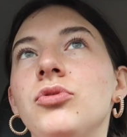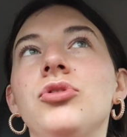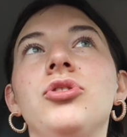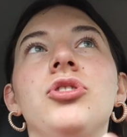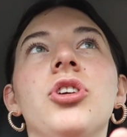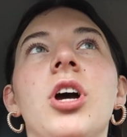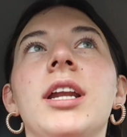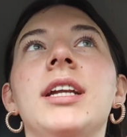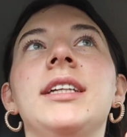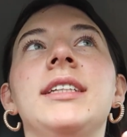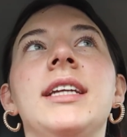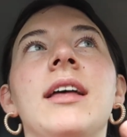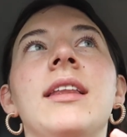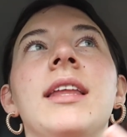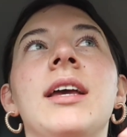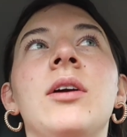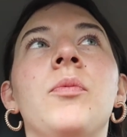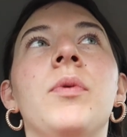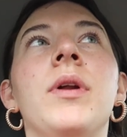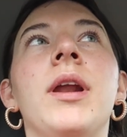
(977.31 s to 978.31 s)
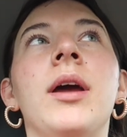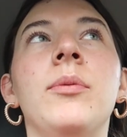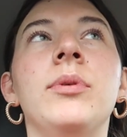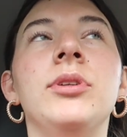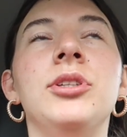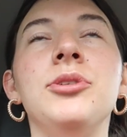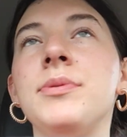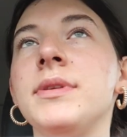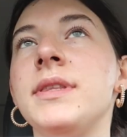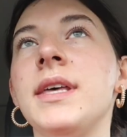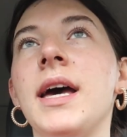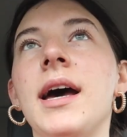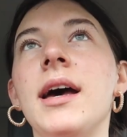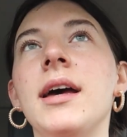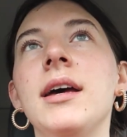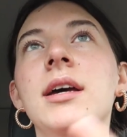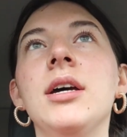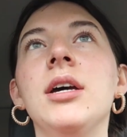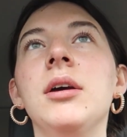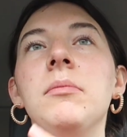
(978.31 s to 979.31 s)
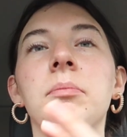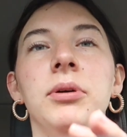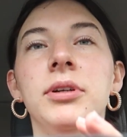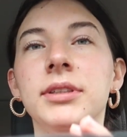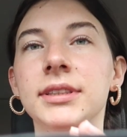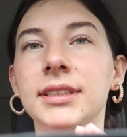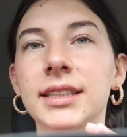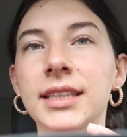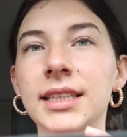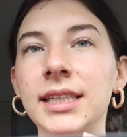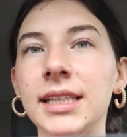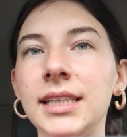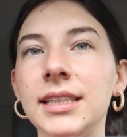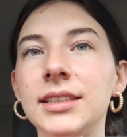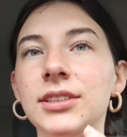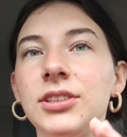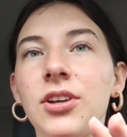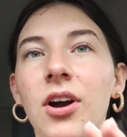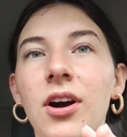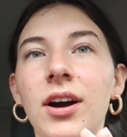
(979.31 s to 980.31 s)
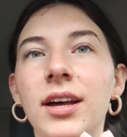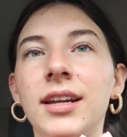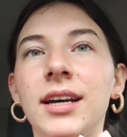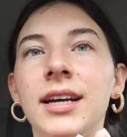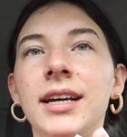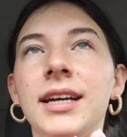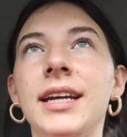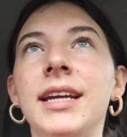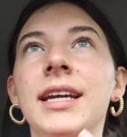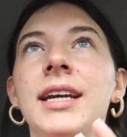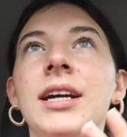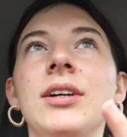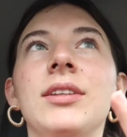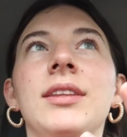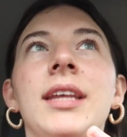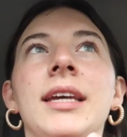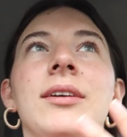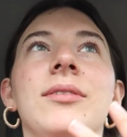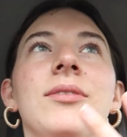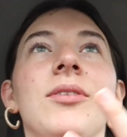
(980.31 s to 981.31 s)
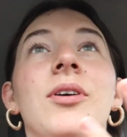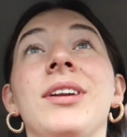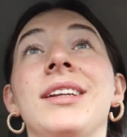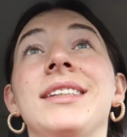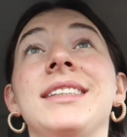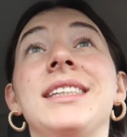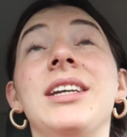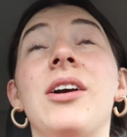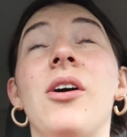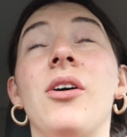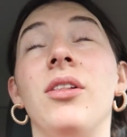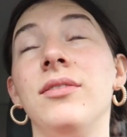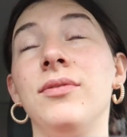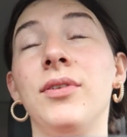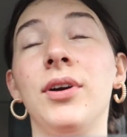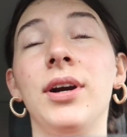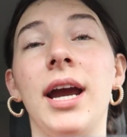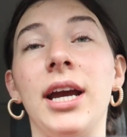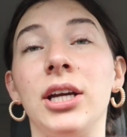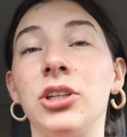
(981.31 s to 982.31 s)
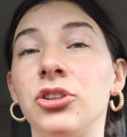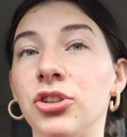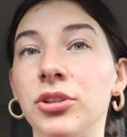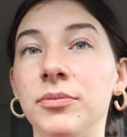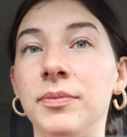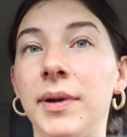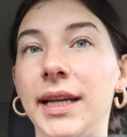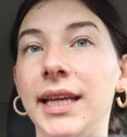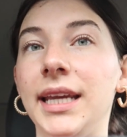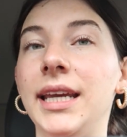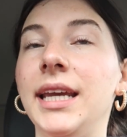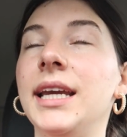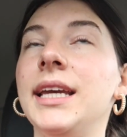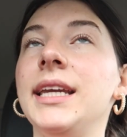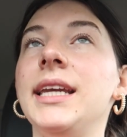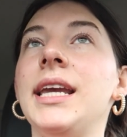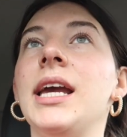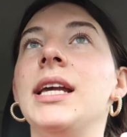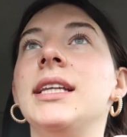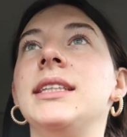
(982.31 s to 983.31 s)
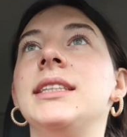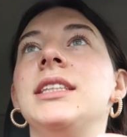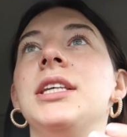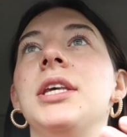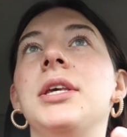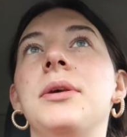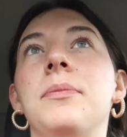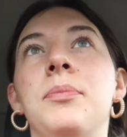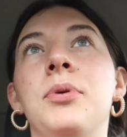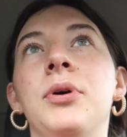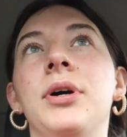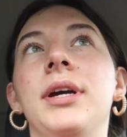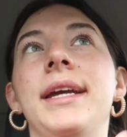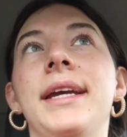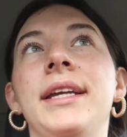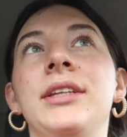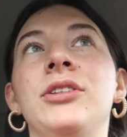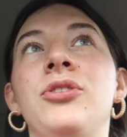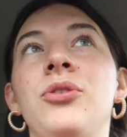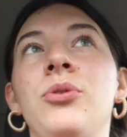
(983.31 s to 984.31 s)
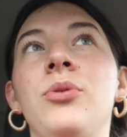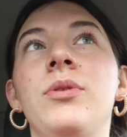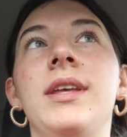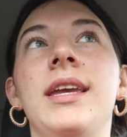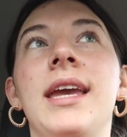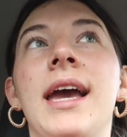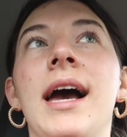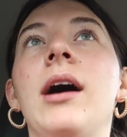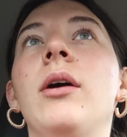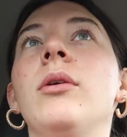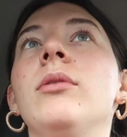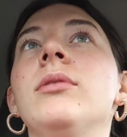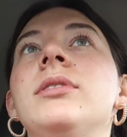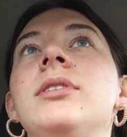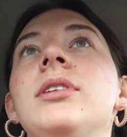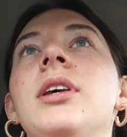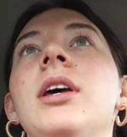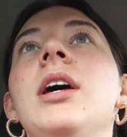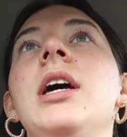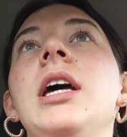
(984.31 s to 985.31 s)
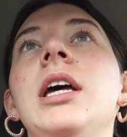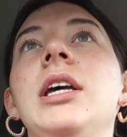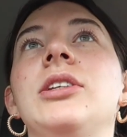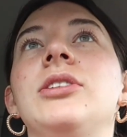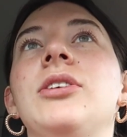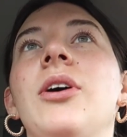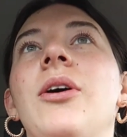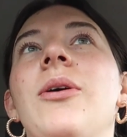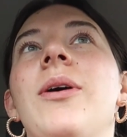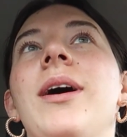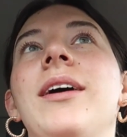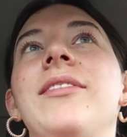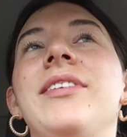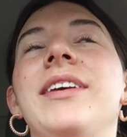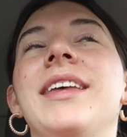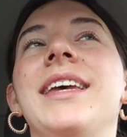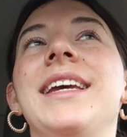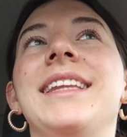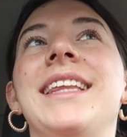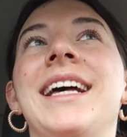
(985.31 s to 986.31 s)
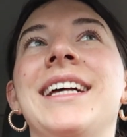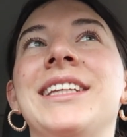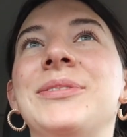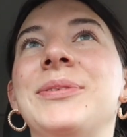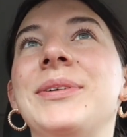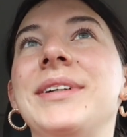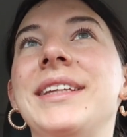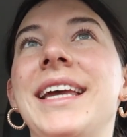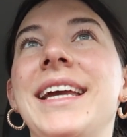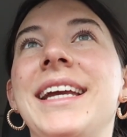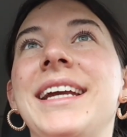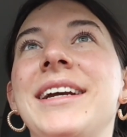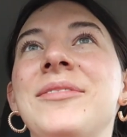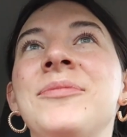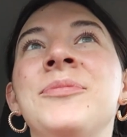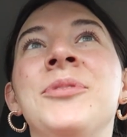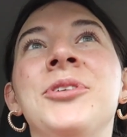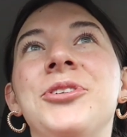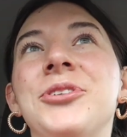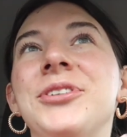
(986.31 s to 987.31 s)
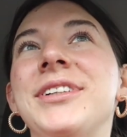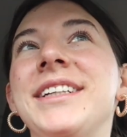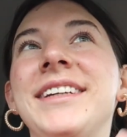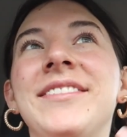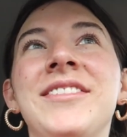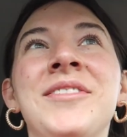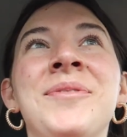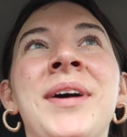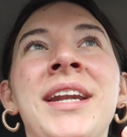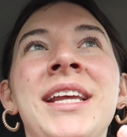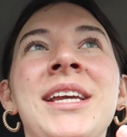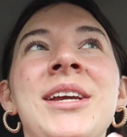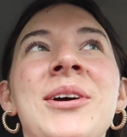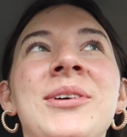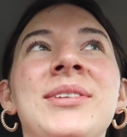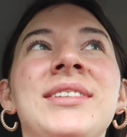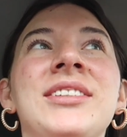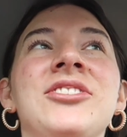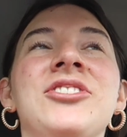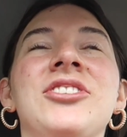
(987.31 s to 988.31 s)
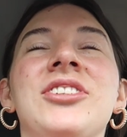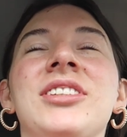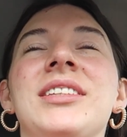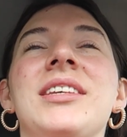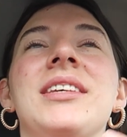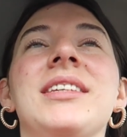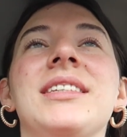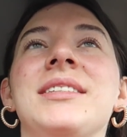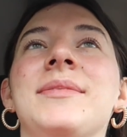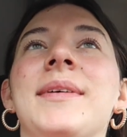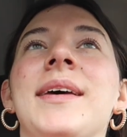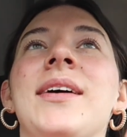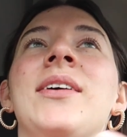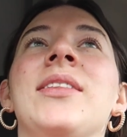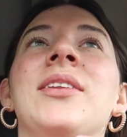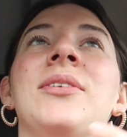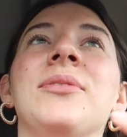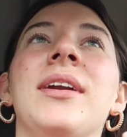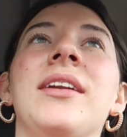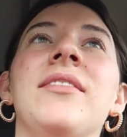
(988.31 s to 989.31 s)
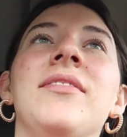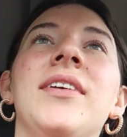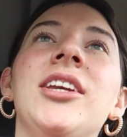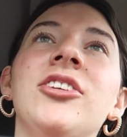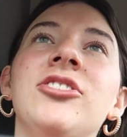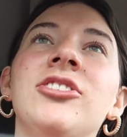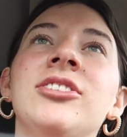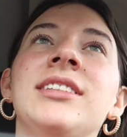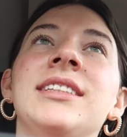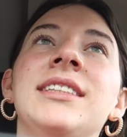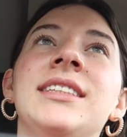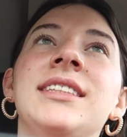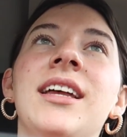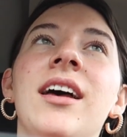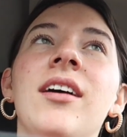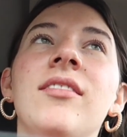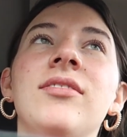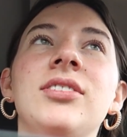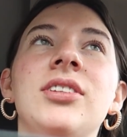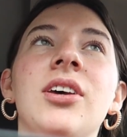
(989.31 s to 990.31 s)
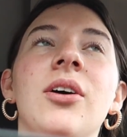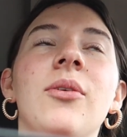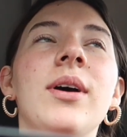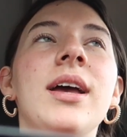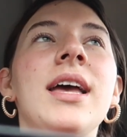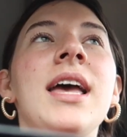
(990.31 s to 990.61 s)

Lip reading: jotted down like what I would do with that. Personally, Scott and I, like honestly, all of our extra money gets put into the house, so I feel like that's where like majority of the money goes, is just spent on the renovations and stuff. So